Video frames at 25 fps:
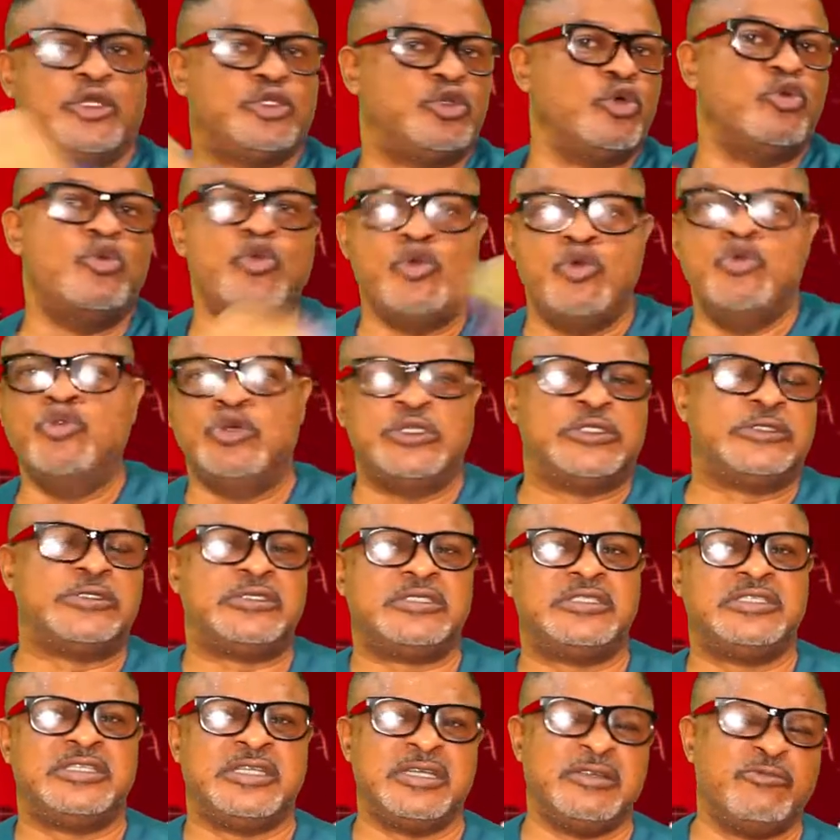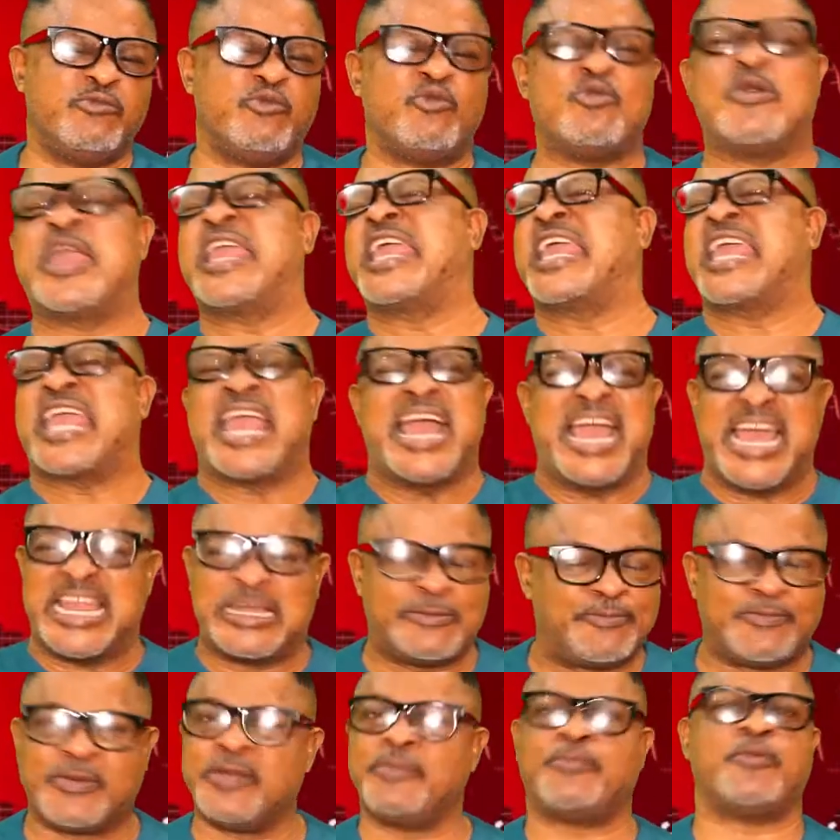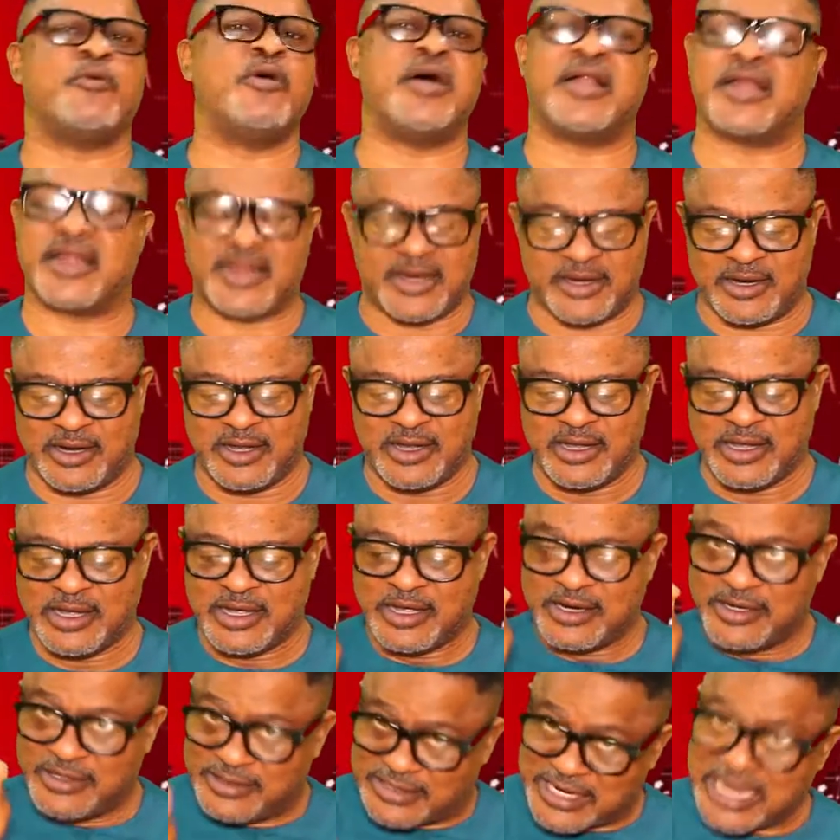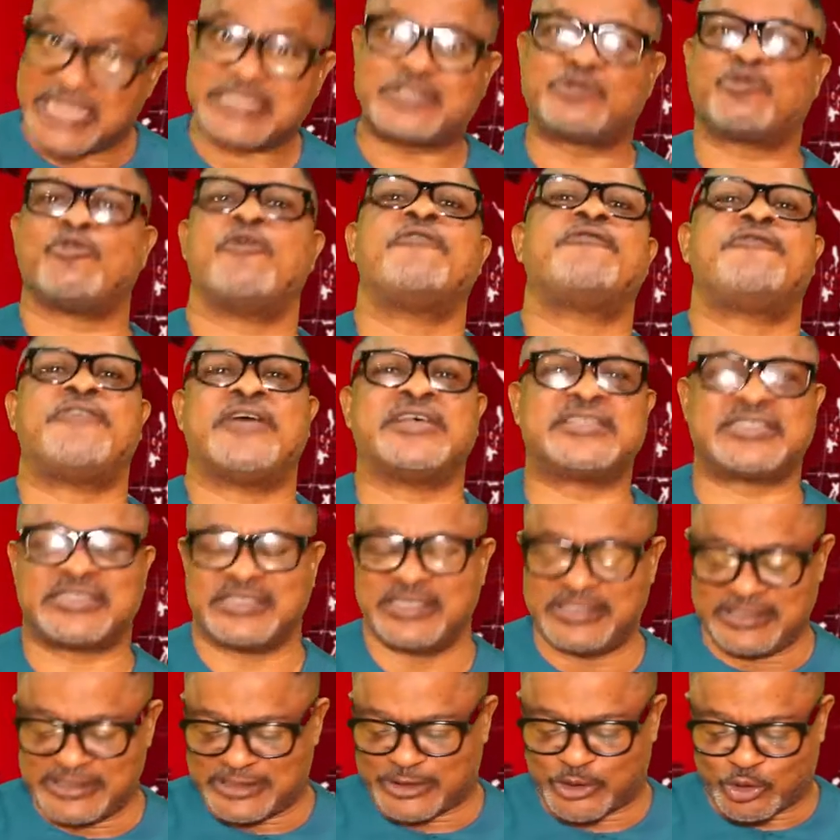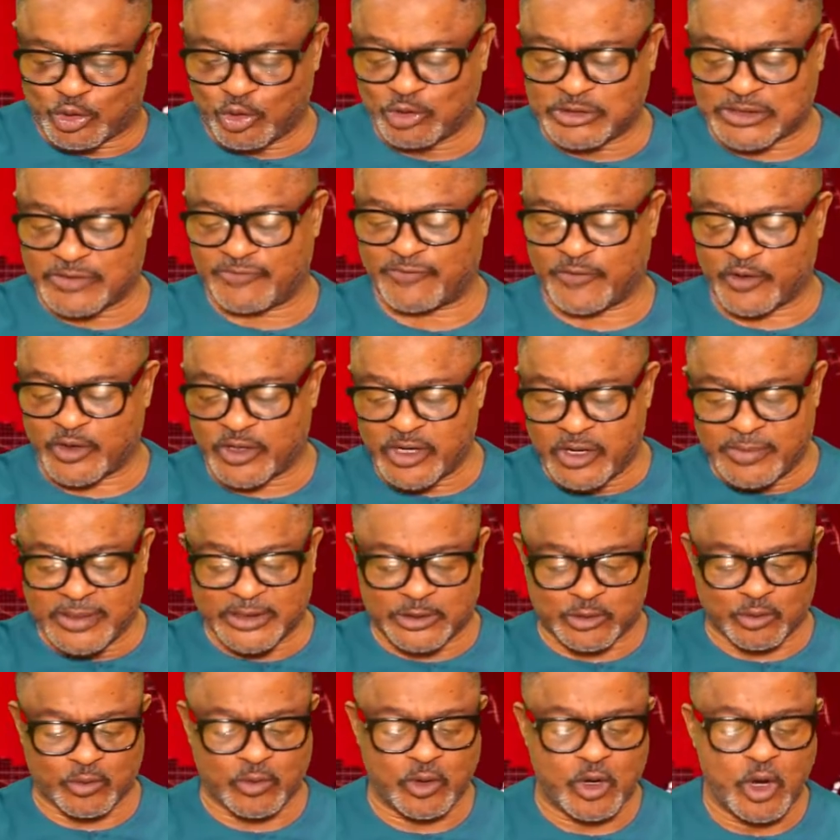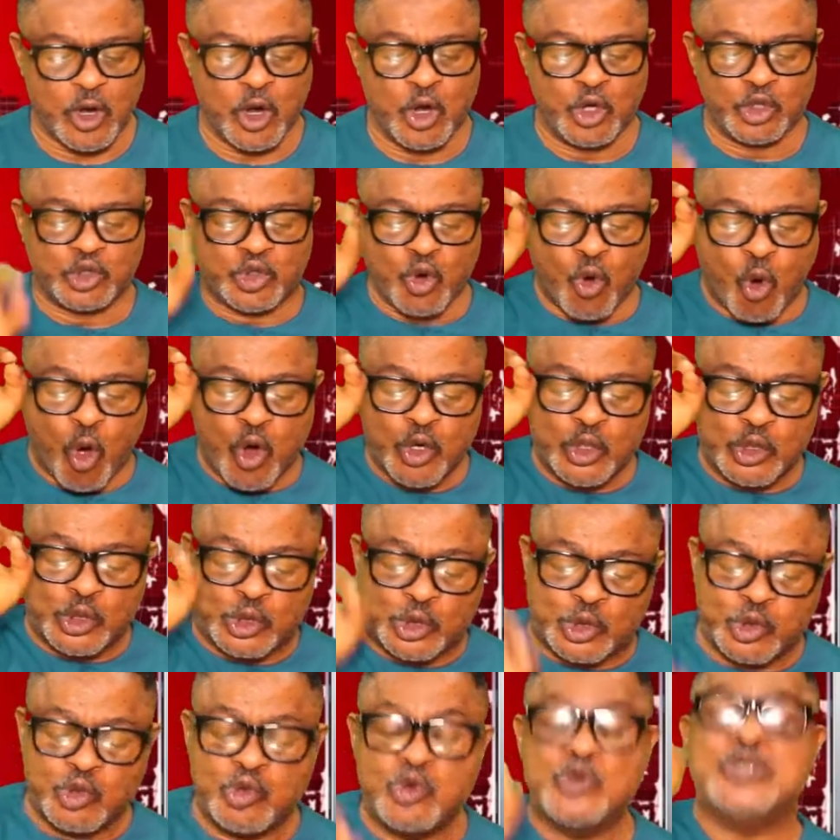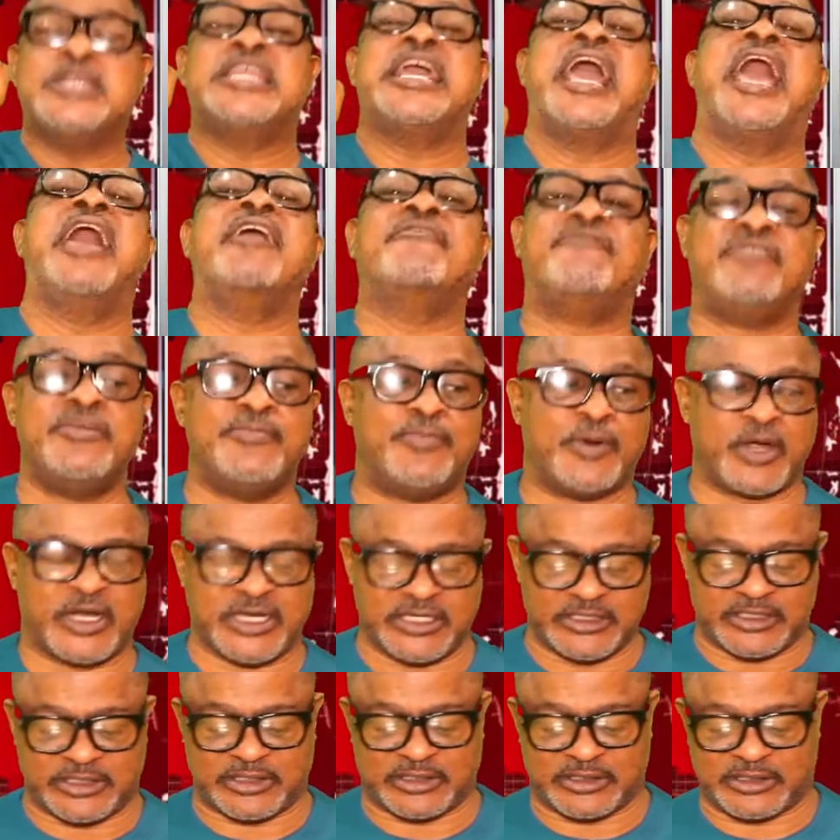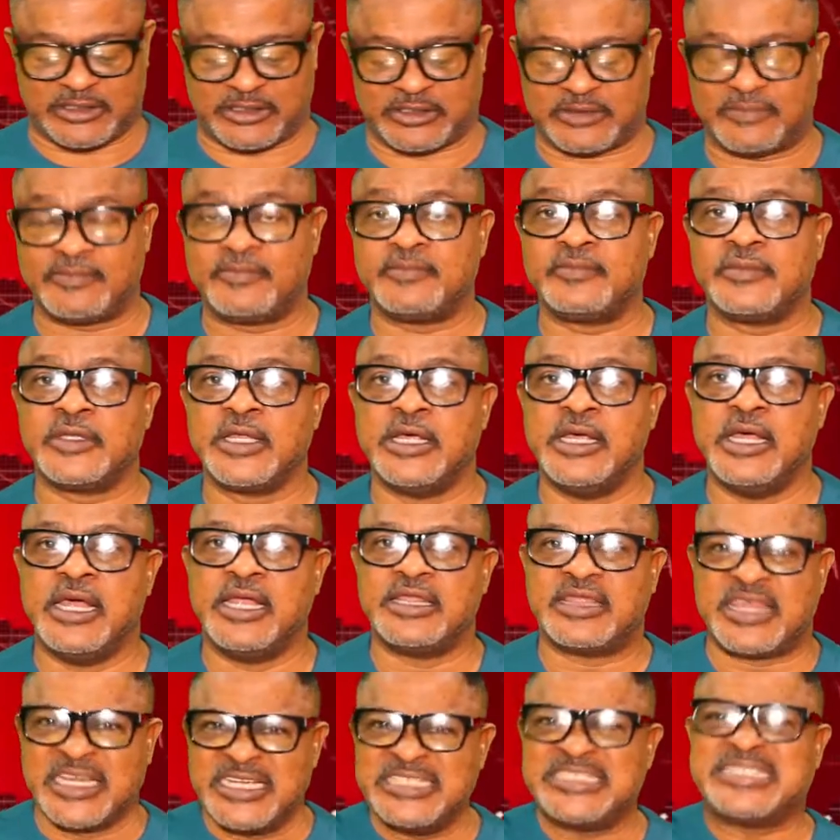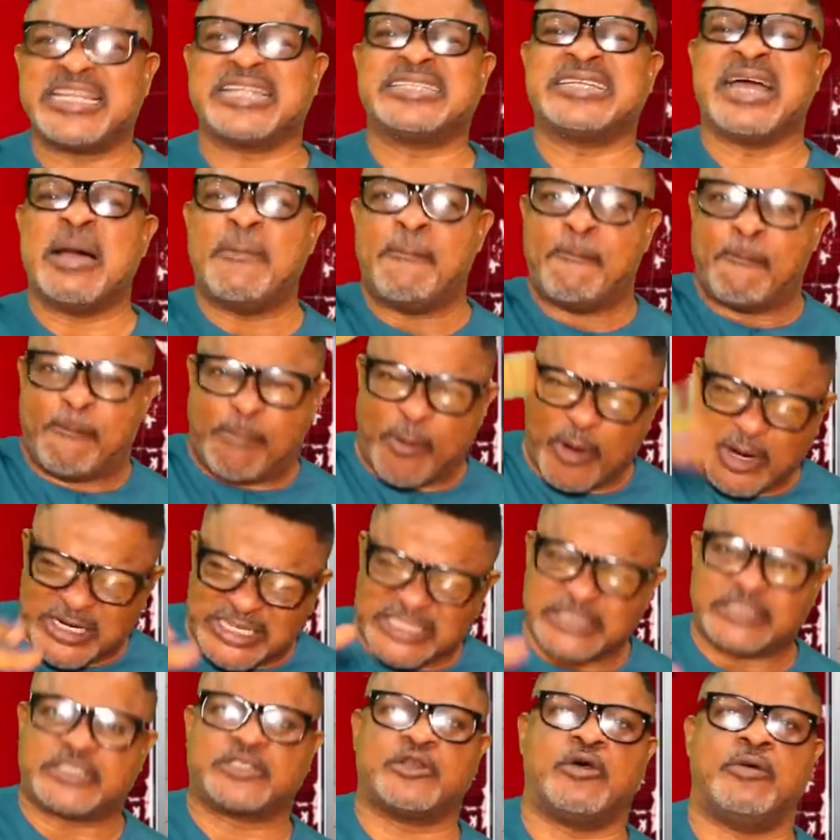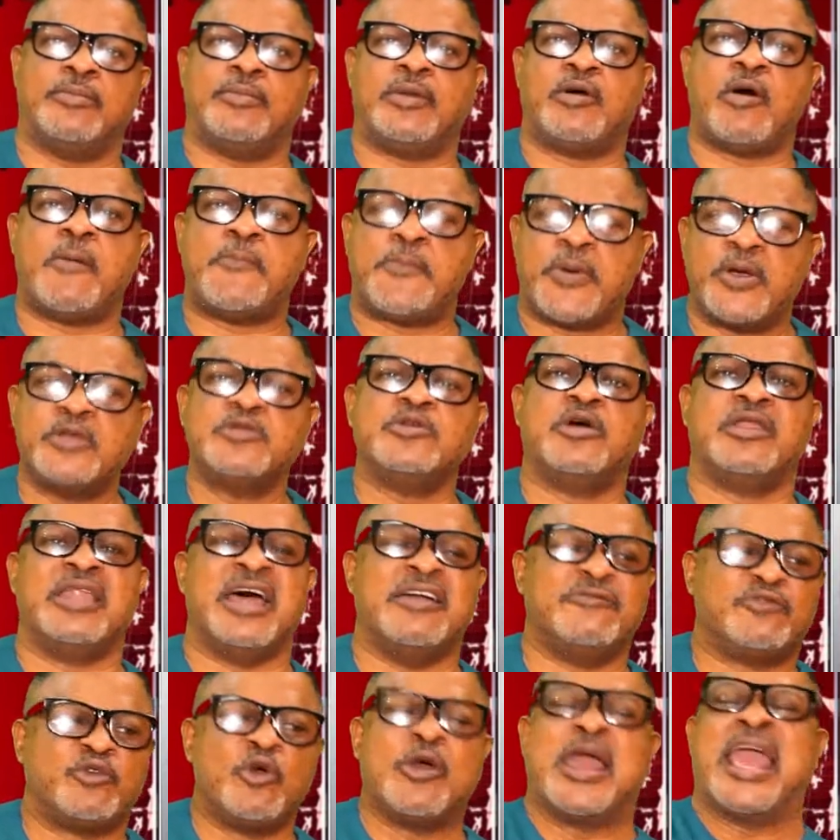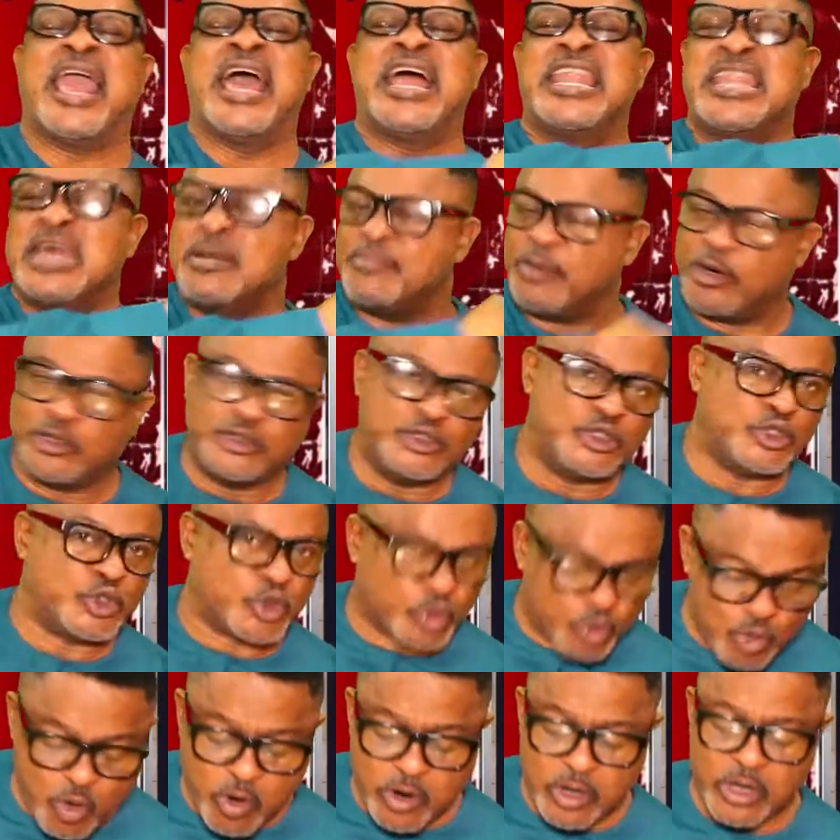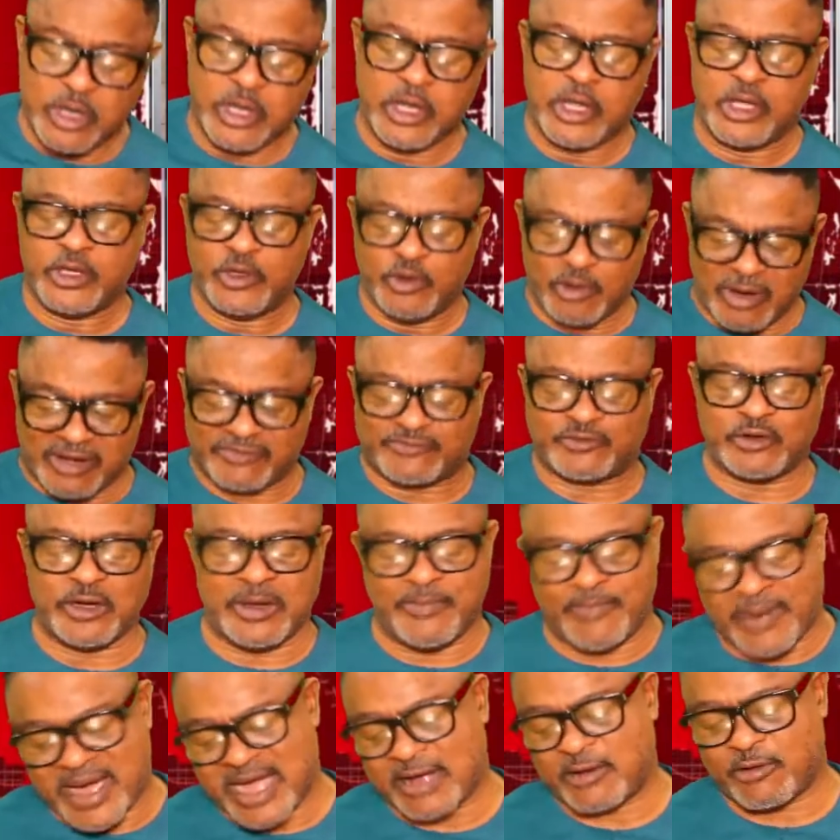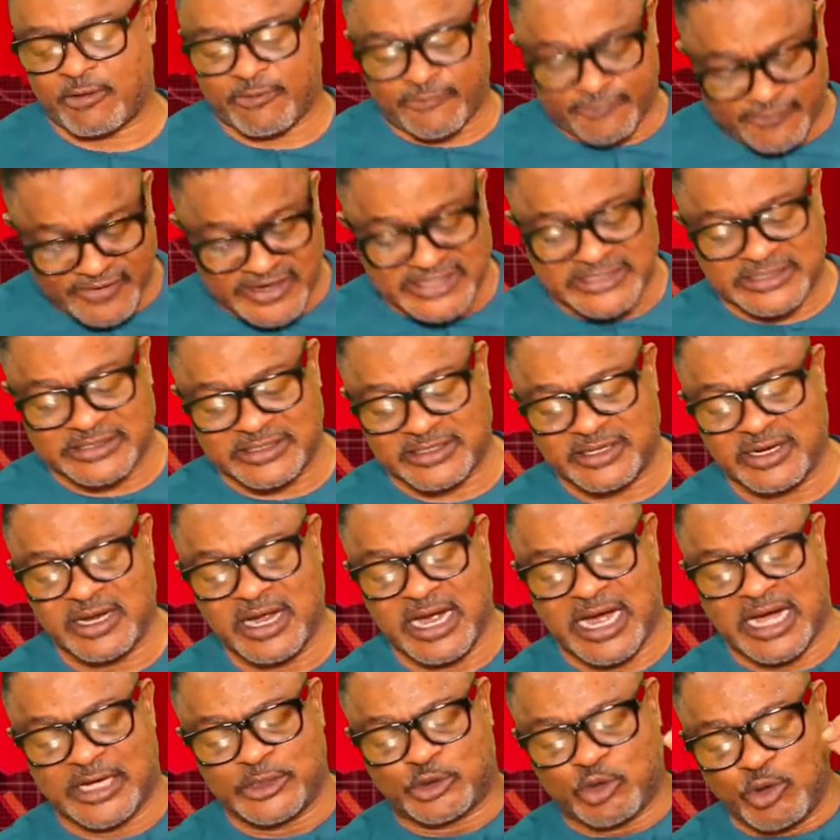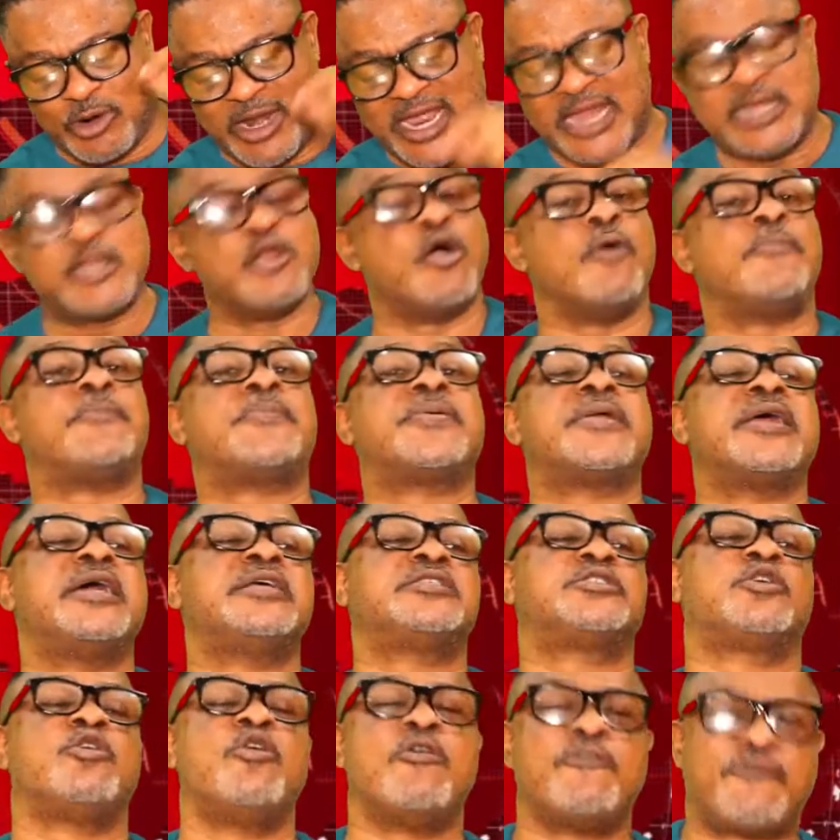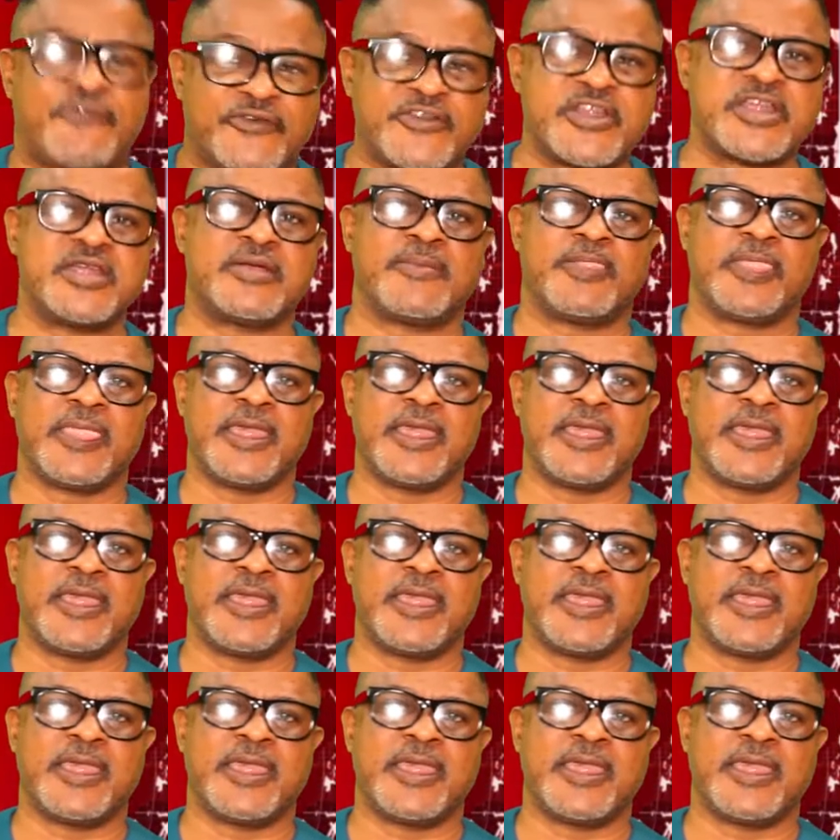to loose the wicked people around. That's what fasting is chosen for. Number two, to undo the heavy bodies. Things that are burdensome upon your life, to get them undo, you have to embark on fasting and to let your prayers go free.